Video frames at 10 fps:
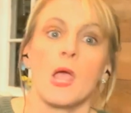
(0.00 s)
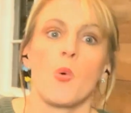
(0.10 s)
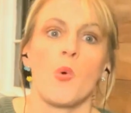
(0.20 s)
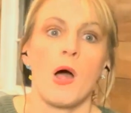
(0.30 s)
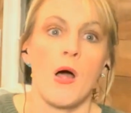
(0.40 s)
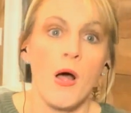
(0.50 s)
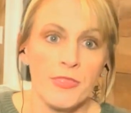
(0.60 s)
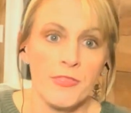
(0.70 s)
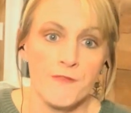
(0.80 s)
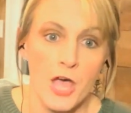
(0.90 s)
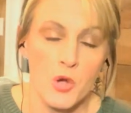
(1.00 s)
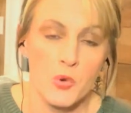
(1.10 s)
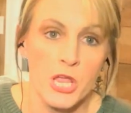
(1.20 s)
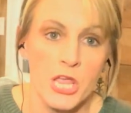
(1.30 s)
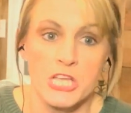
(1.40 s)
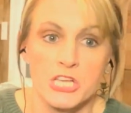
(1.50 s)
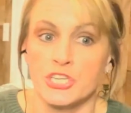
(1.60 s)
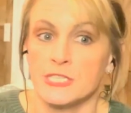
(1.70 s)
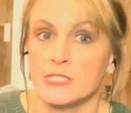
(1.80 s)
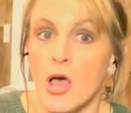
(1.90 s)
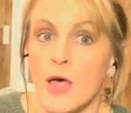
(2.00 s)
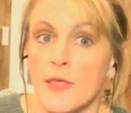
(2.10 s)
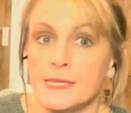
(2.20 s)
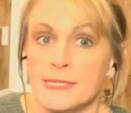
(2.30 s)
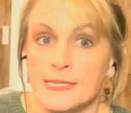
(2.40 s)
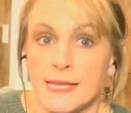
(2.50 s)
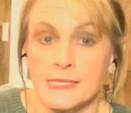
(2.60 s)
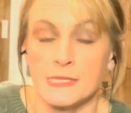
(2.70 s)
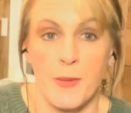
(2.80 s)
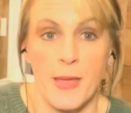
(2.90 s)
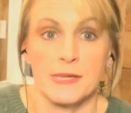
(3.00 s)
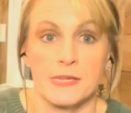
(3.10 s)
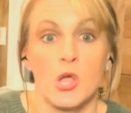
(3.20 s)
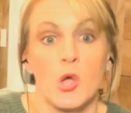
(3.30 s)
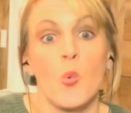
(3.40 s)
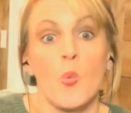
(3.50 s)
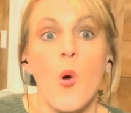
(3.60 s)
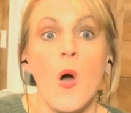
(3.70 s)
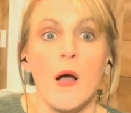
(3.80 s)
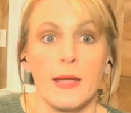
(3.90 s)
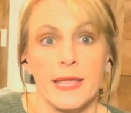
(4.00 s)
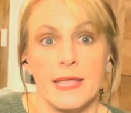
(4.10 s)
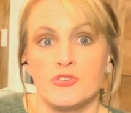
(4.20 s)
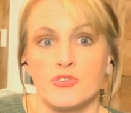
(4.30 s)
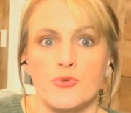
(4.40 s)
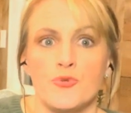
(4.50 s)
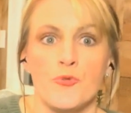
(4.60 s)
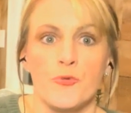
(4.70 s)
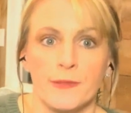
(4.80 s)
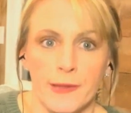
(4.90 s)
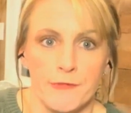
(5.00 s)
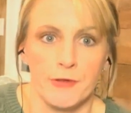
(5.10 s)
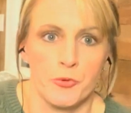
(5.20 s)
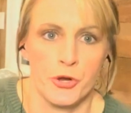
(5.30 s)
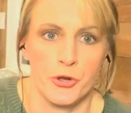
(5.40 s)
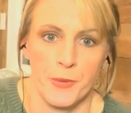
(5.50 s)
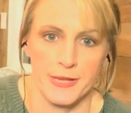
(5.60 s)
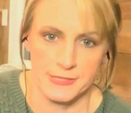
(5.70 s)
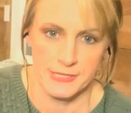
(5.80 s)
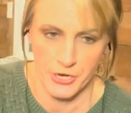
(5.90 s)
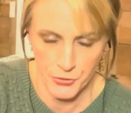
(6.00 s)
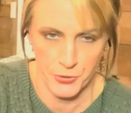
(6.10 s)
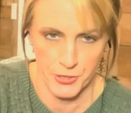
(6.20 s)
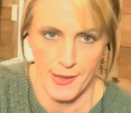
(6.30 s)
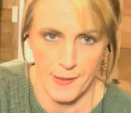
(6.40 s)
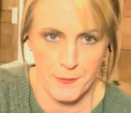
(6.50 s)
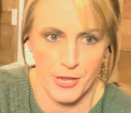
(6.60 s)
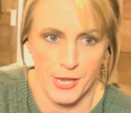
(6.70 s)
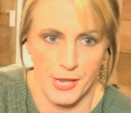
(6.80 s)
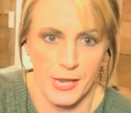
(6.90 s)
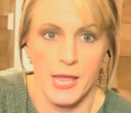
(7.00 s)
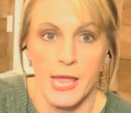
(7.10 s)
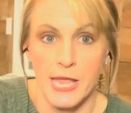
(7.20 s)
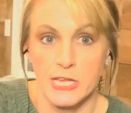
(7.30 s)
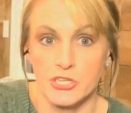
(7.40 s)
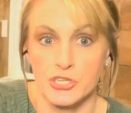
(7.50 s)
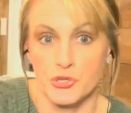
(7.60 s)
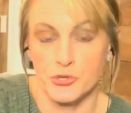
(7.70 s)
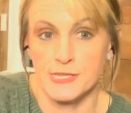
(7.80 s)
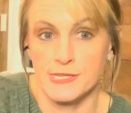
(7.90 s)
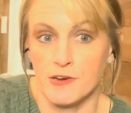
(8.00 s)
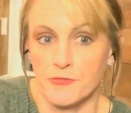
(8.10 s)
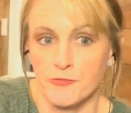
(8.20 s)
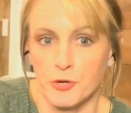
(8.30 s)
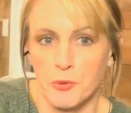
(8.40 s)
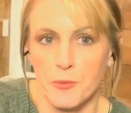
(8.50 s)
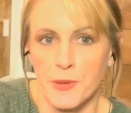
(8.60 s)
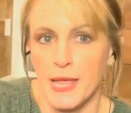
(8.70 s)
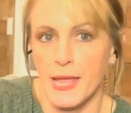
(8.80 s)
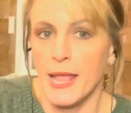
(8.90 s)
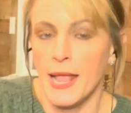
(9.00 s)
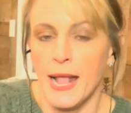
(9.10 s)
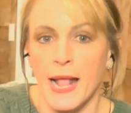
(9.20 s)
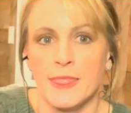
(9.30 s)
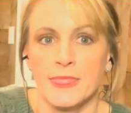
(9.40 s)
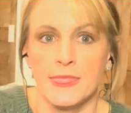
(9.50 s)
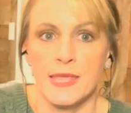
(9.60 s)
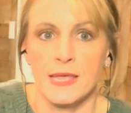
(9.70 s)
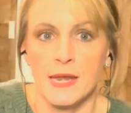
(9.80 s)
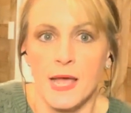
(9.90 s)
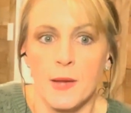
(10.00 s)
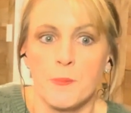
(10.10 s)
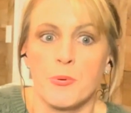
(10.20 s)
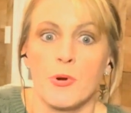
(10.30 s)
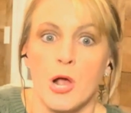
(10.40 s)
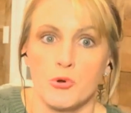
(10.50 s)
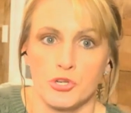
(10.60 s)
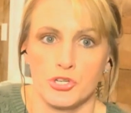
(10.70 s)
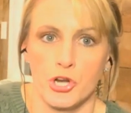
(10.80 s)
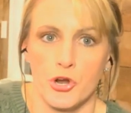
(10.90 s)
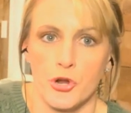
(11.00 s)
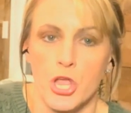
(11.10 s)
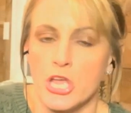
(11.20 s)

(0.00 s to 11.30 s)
While on the phone, she saw the suspect walk into the living room. How scary would that be? He stood still for a moment and then approached her.